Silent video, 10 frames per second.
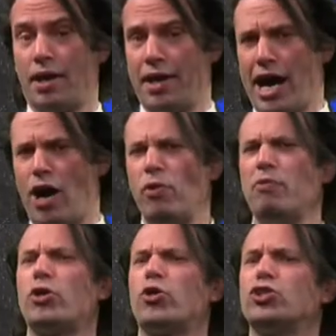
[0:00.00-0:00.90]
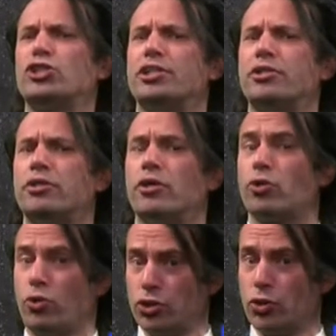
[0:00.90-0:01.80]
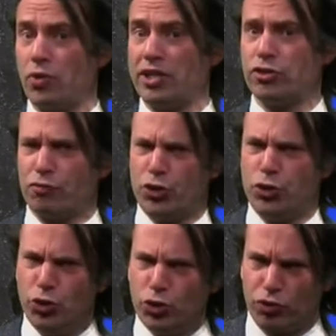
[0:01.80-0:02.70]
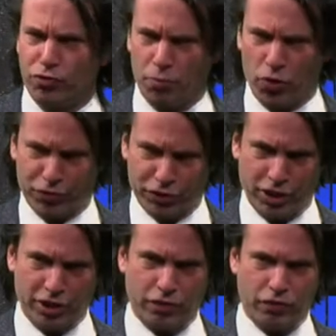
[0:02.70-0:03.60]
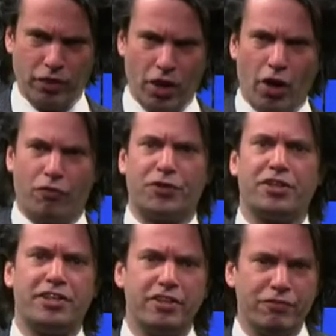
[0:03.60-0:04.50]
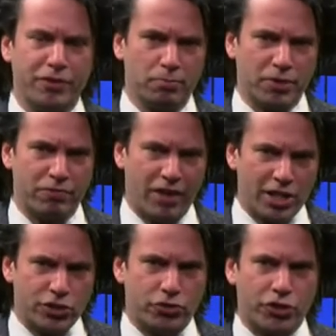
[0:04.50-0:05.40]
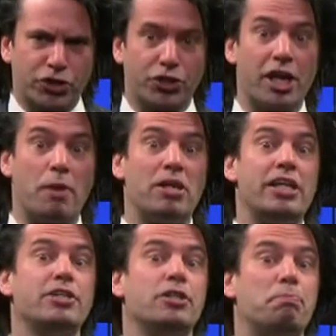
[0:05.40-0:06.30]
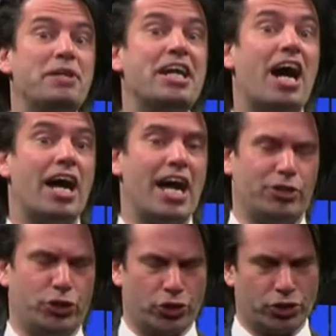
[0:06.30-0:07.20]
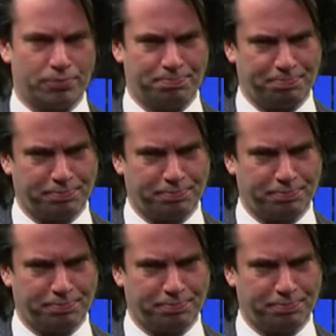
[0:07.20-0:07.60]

Now we will consider a consequence of the use of amorphous silicon for the thin film device structure, namely the PIN junction.